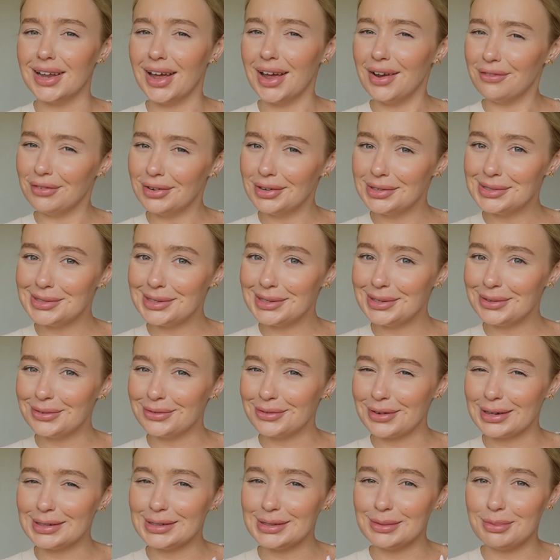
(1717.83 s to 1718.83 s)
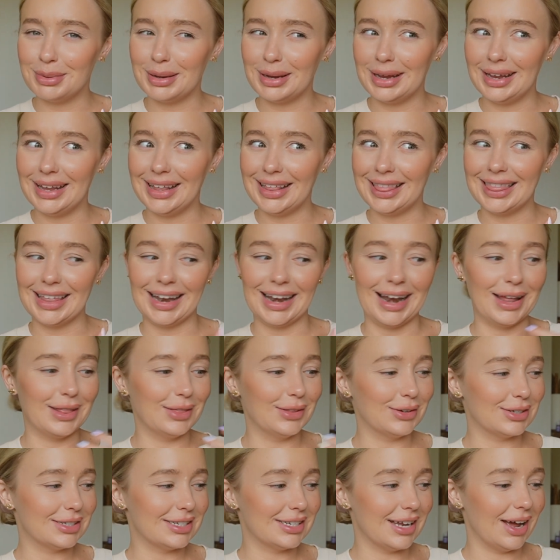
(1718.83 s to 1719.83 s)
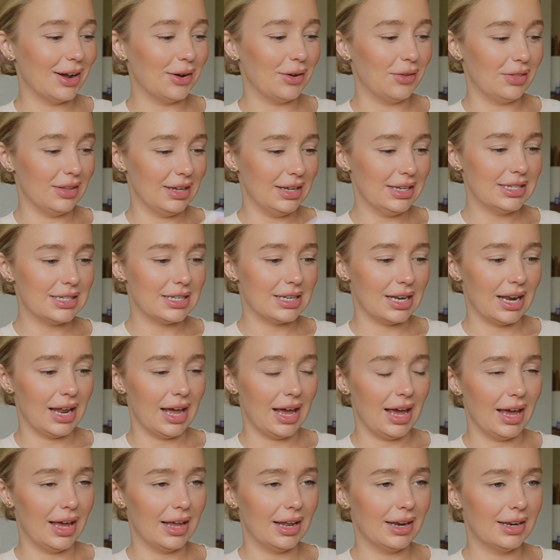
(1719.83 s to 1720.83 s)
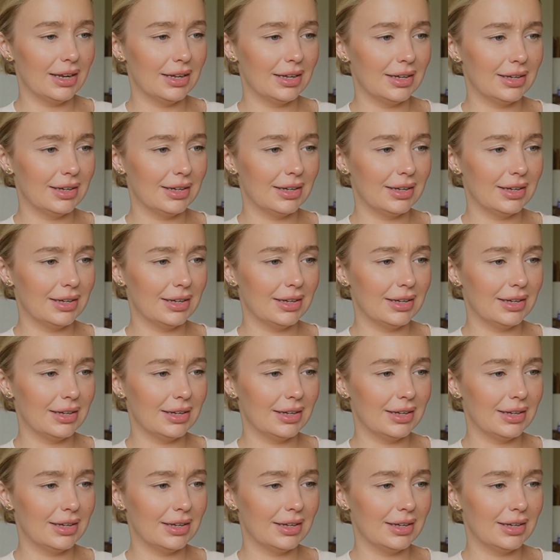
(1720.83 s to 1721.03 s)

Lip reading: every single recipe that I looked at on the internet